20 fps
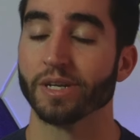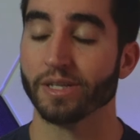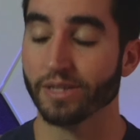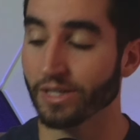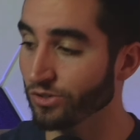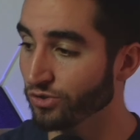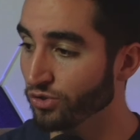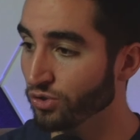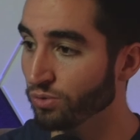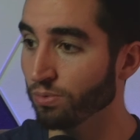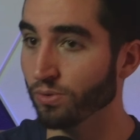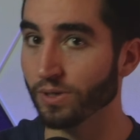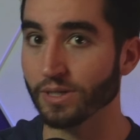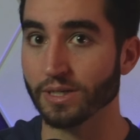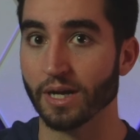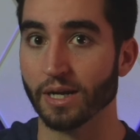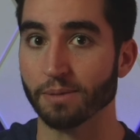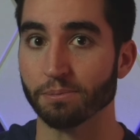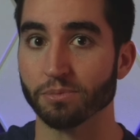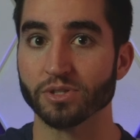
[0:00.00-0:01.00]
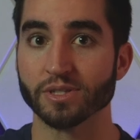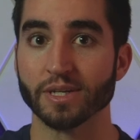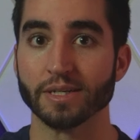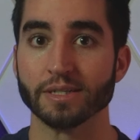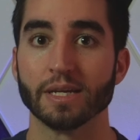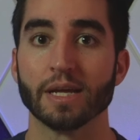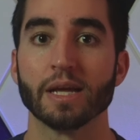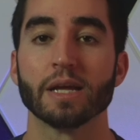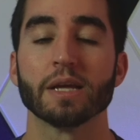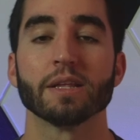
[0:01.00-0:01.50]
and then 2.9%
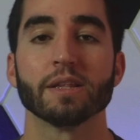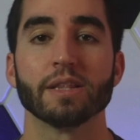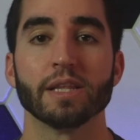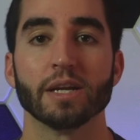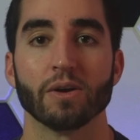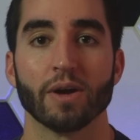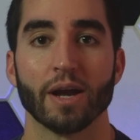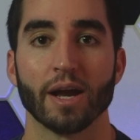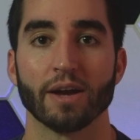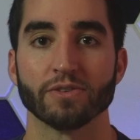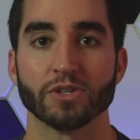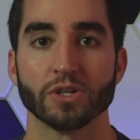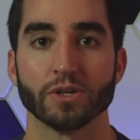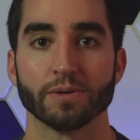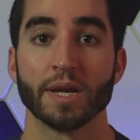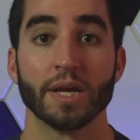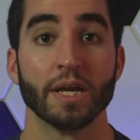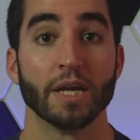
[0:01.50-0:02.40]
thereafter.